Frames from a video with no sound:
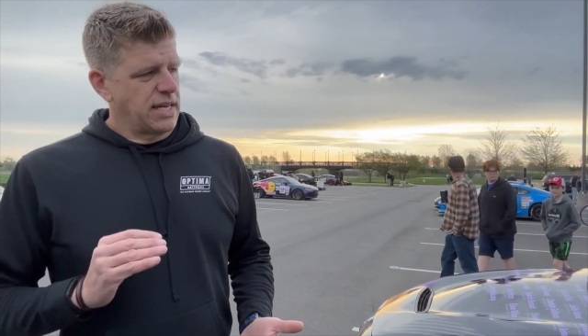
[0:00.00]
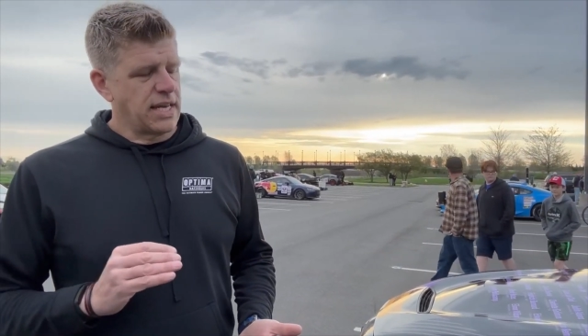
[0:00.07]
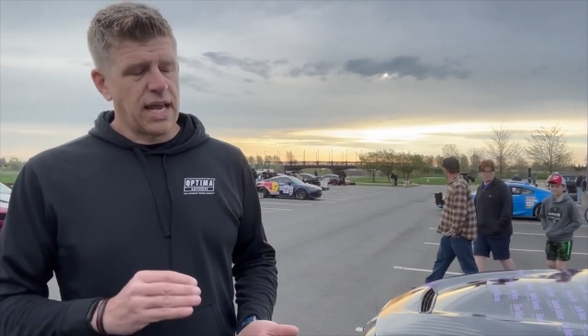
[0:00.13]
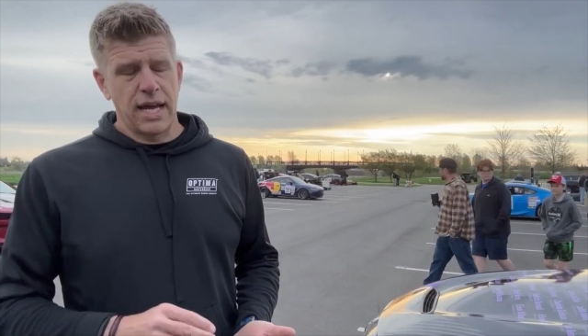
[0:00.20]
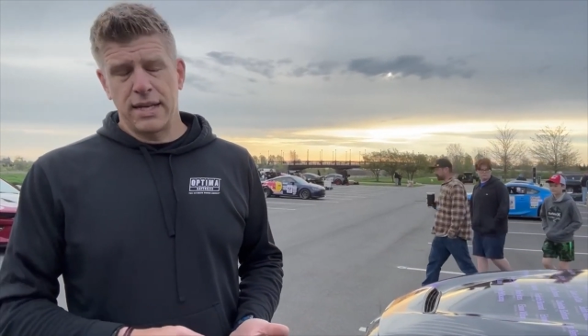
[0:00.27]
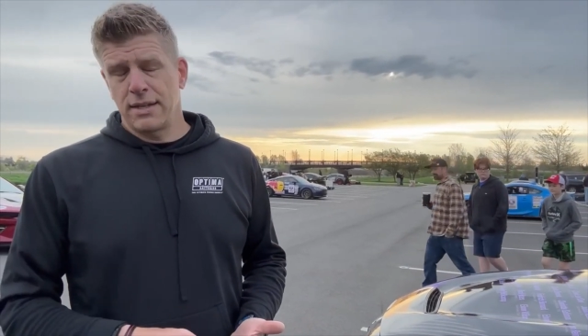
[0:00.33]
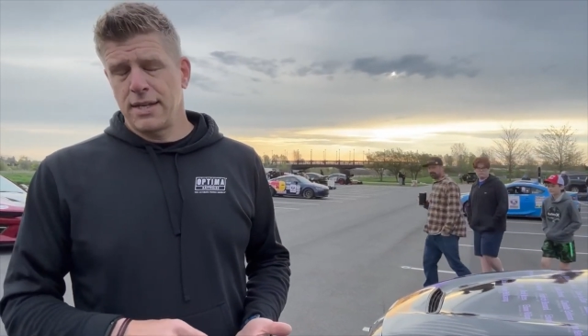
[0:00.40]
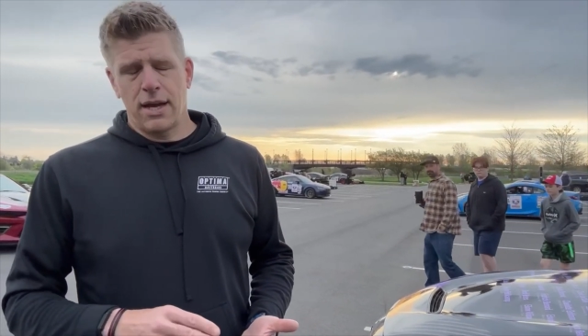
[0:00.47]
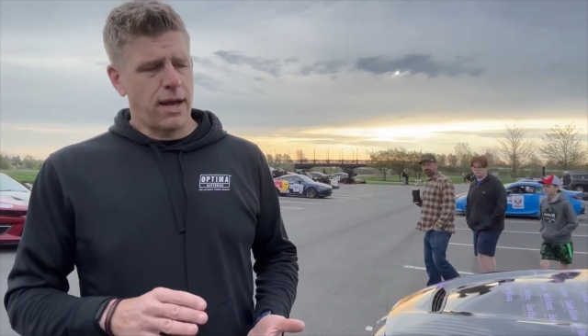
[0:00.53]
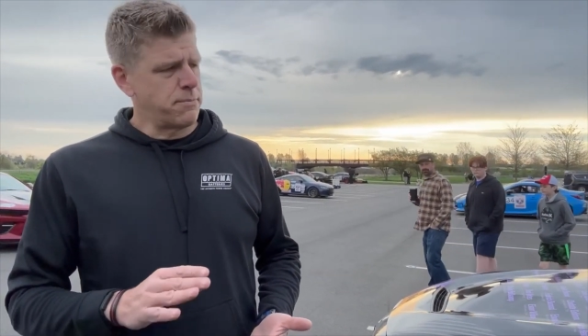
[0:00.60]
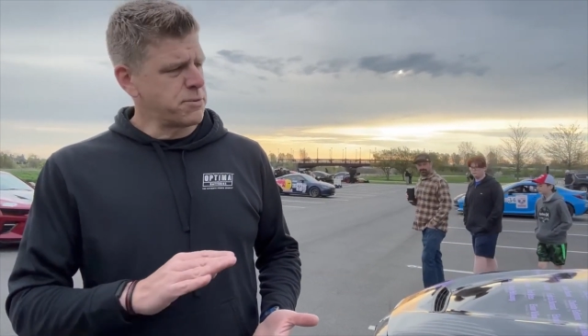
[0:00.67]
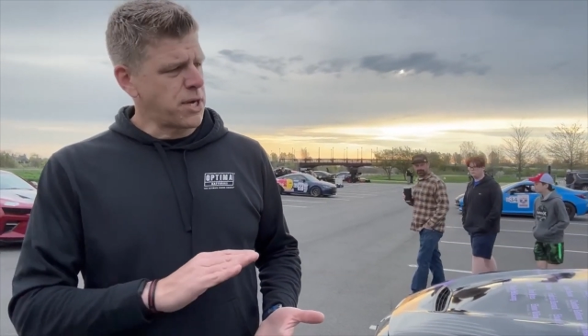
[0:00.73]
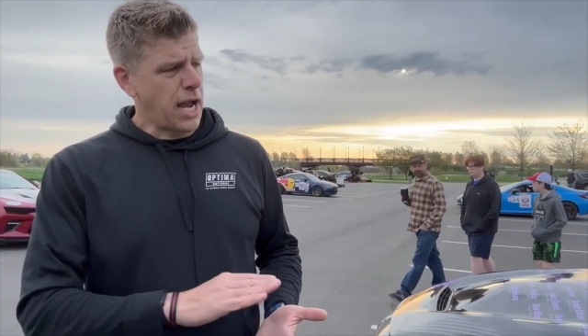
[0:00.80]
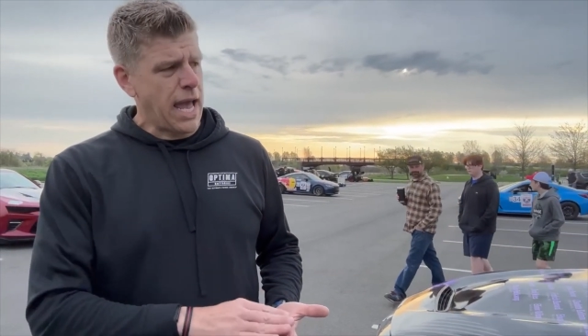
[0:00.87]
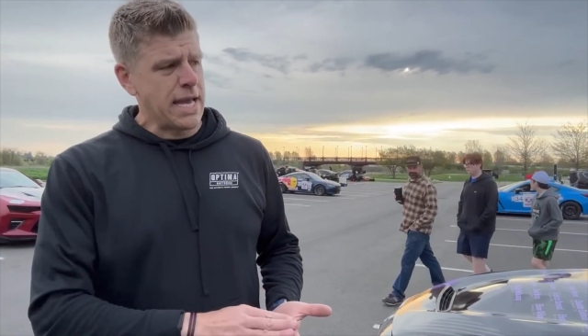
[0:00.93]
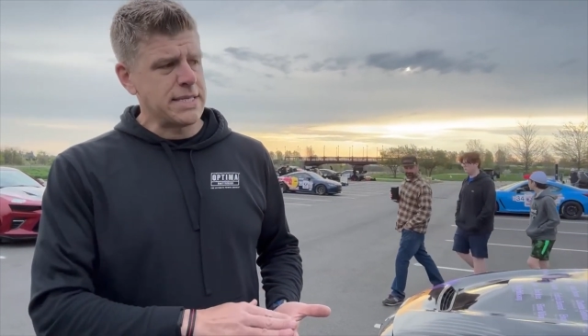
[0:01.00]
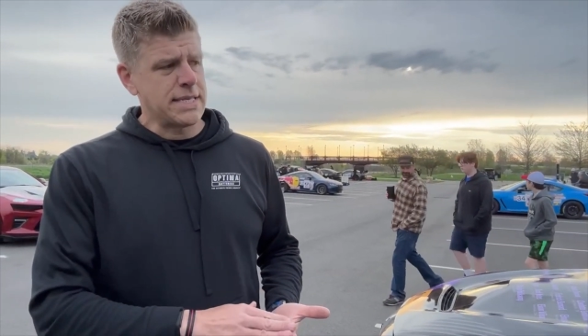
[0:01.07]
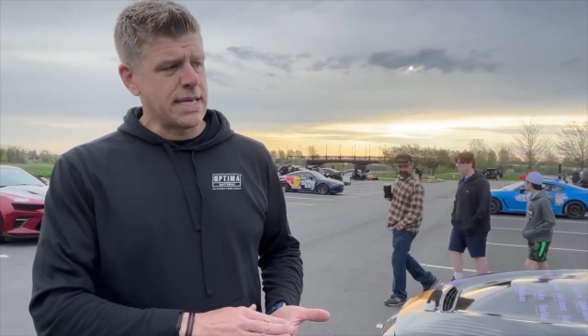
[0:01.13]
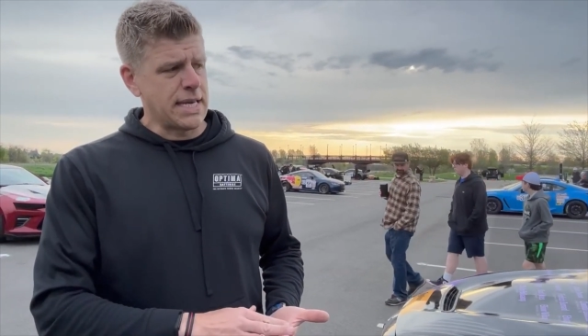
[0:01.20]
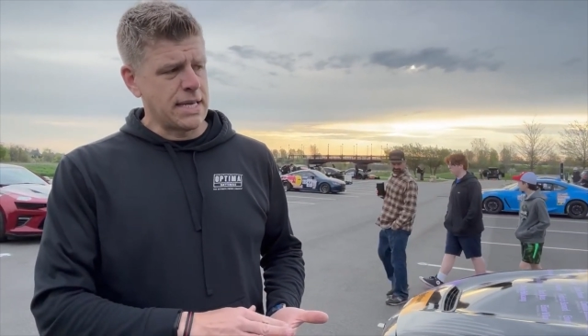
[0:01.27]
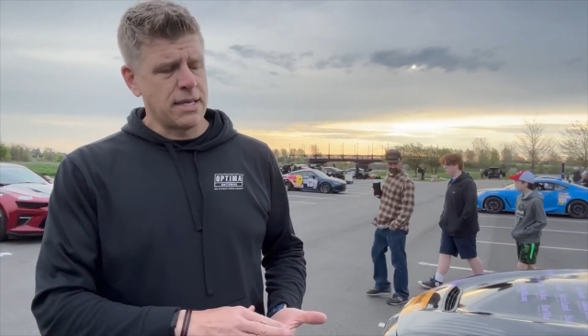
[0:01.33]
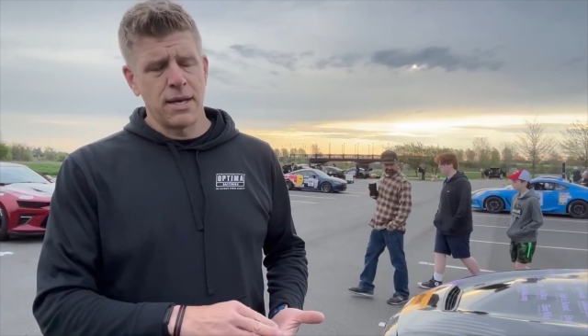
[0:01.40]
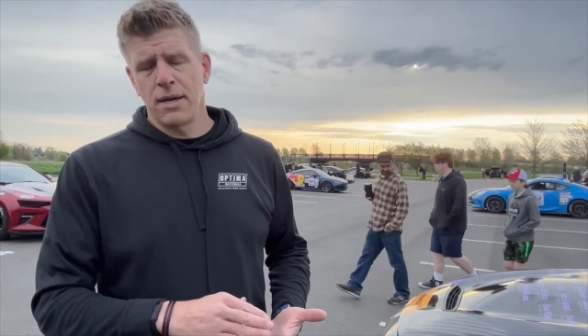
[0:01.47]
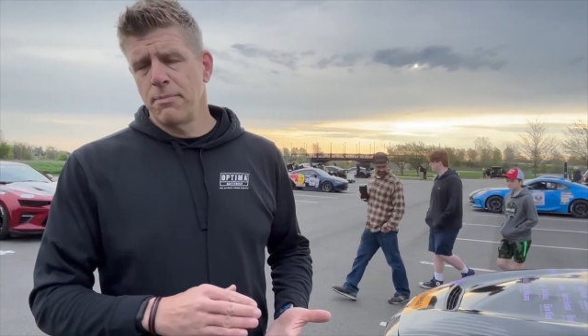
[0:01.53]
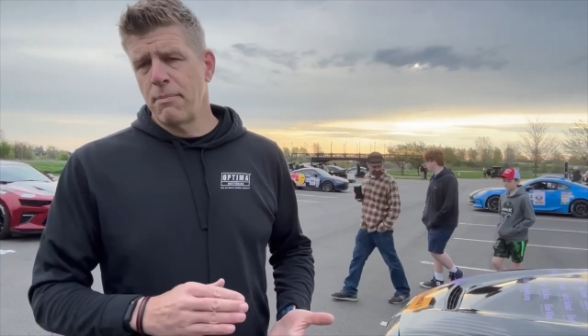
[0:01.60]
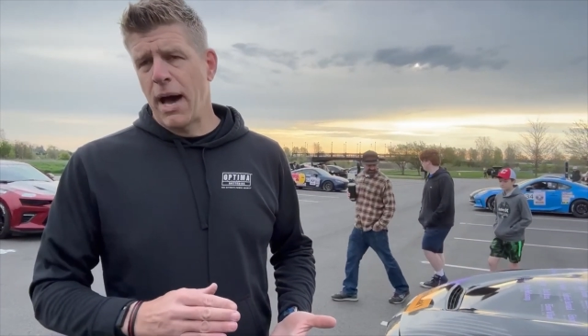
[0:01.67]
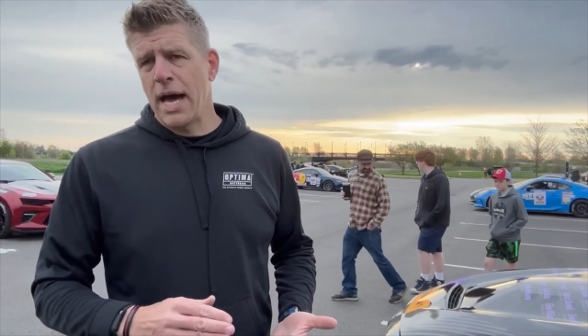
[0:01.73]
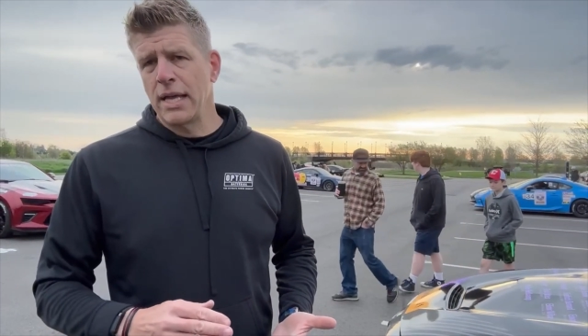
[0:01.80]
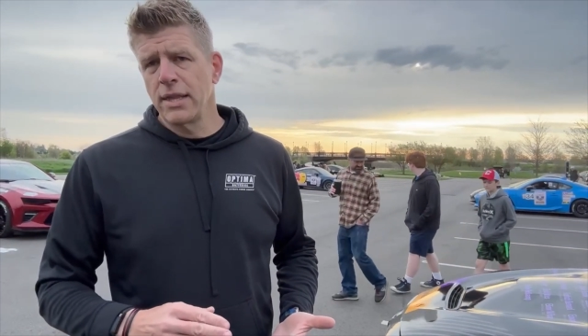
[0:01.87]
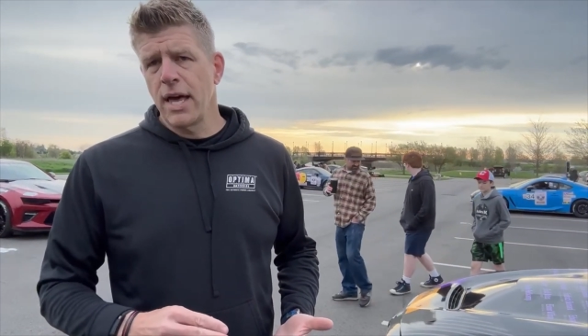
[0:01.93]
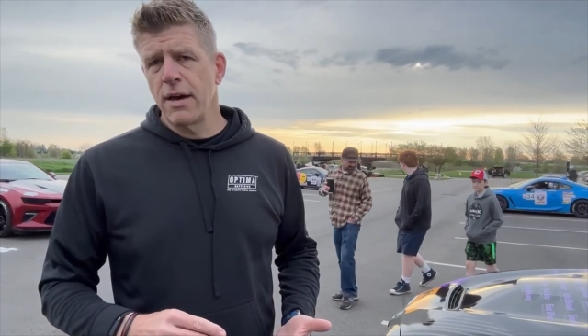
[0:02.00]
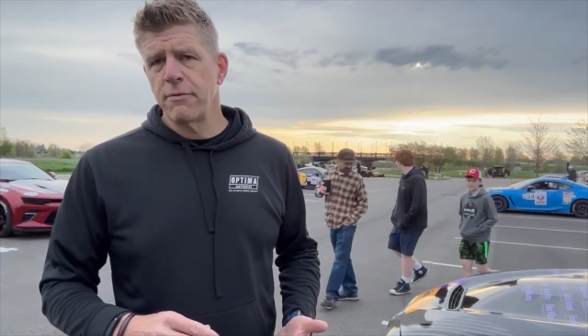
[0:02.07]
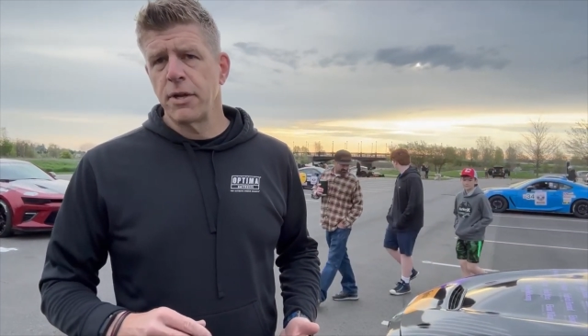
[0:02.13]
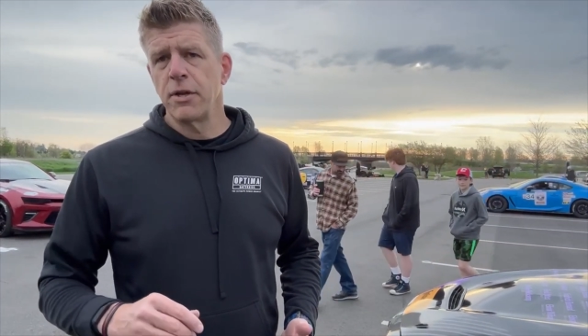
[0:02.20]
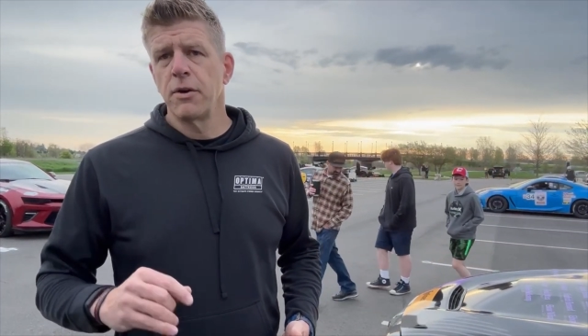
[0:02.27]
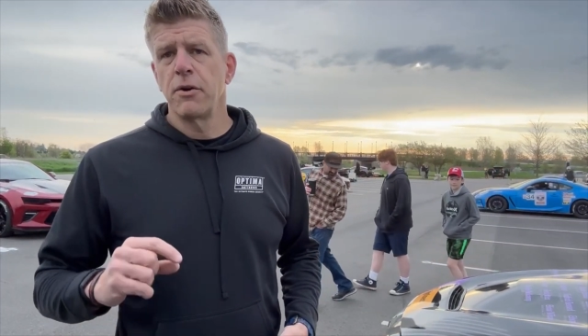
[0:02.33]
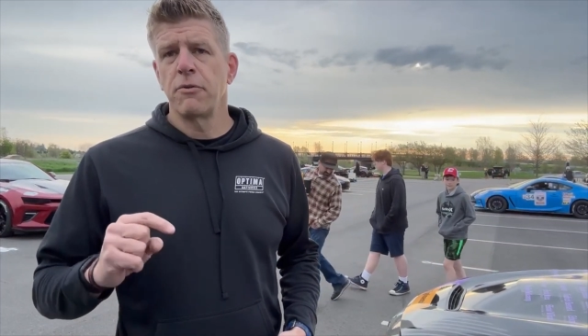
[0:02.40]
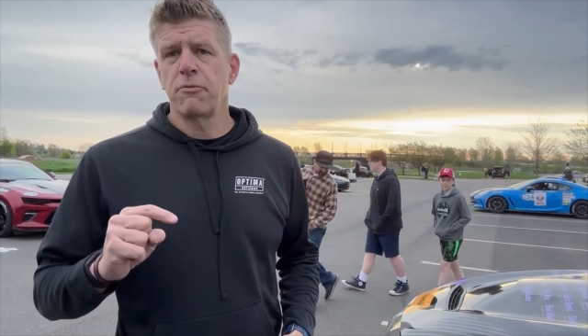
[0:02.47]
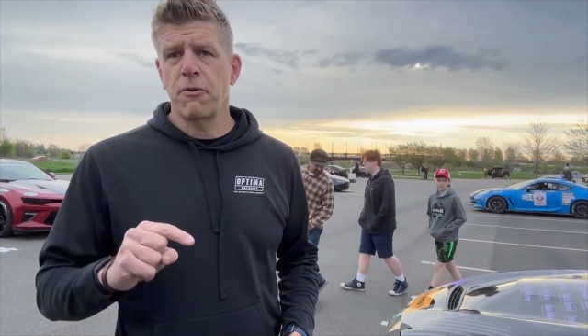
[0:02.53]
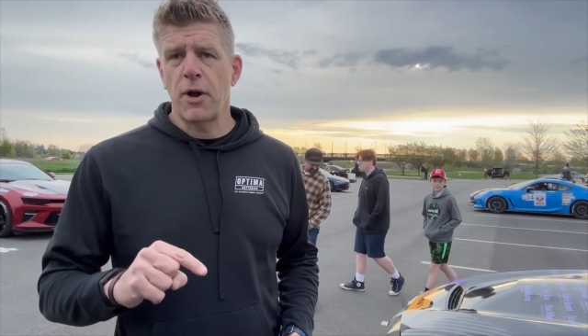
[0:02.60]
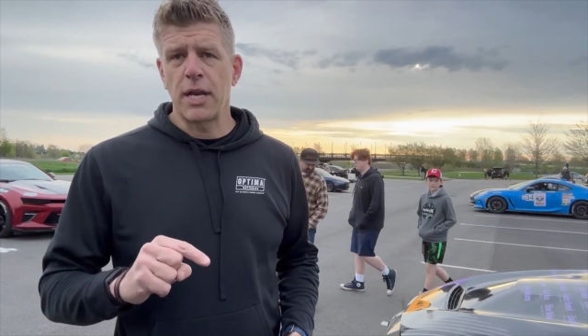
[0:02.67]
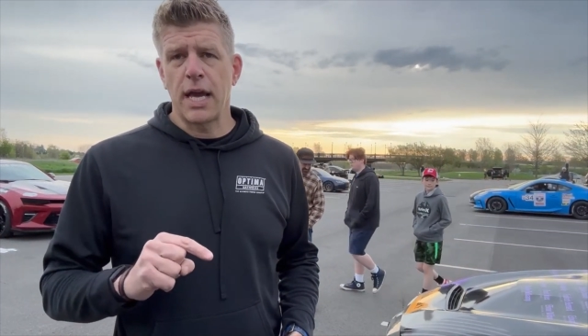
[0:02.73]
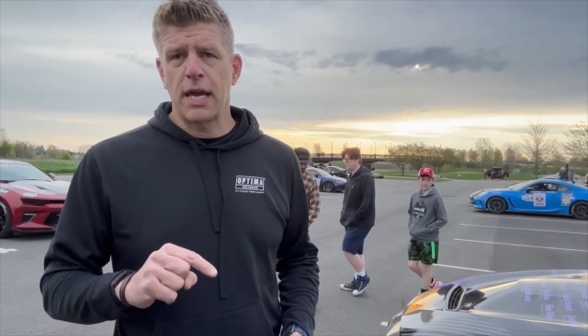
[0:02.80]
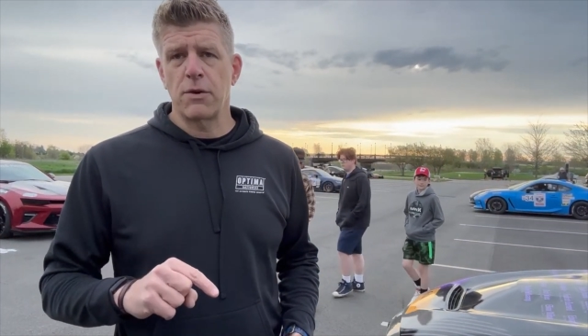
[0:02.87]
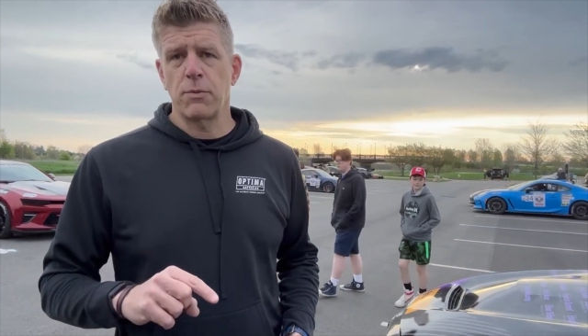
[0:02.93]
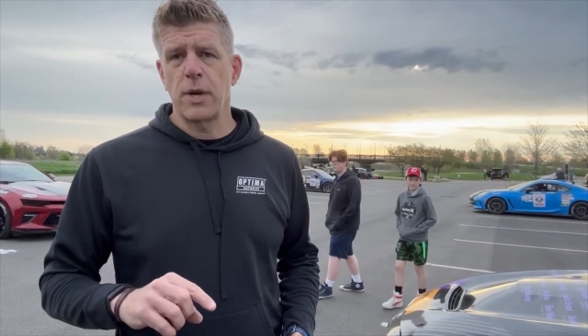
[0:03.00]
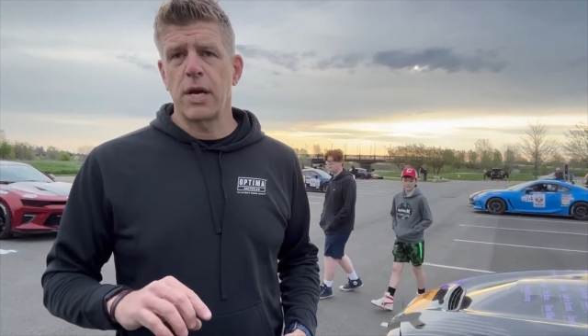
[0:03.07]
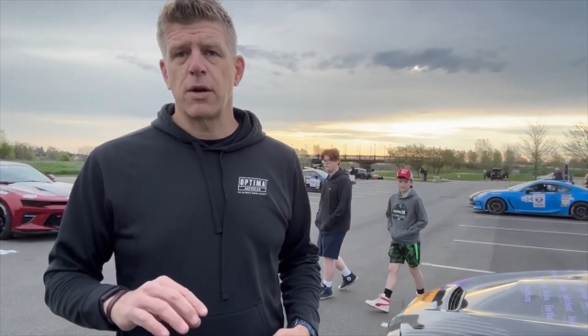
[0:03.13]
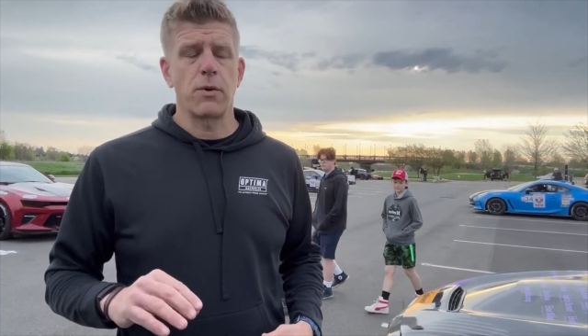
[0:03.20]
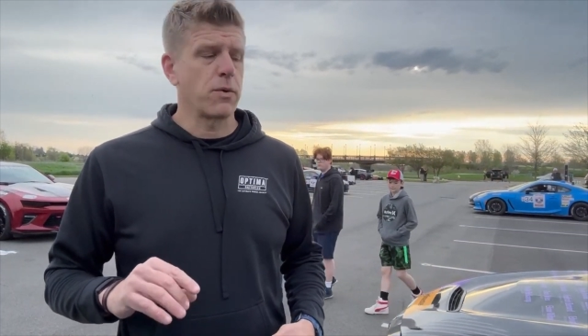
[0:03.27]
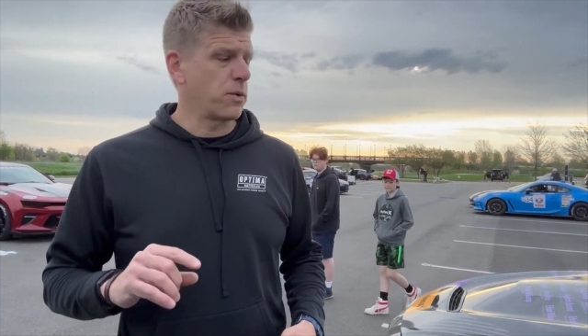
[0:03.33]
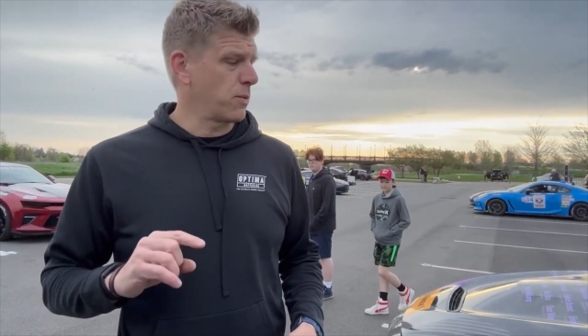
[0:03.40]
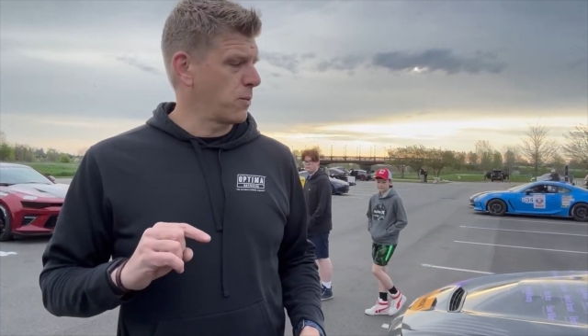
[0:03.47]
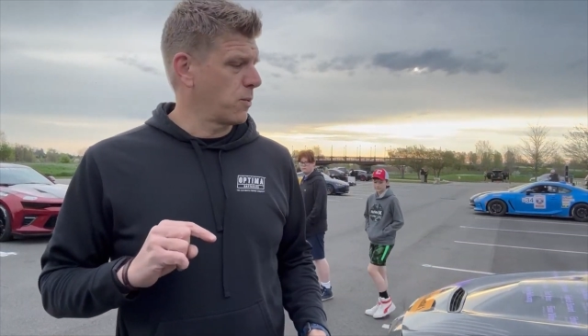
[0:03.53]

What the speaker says: 18 by 11, front and rear.